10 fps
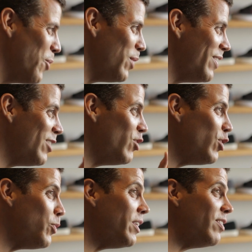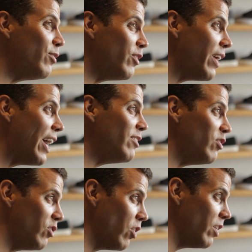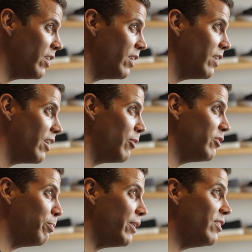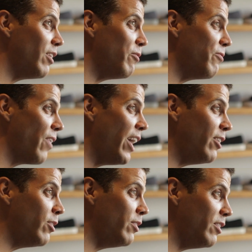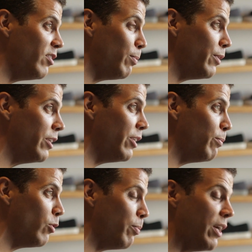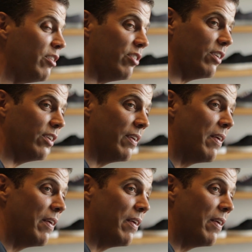Within 2 weeks of class starting, I was placed on final disciplinary probation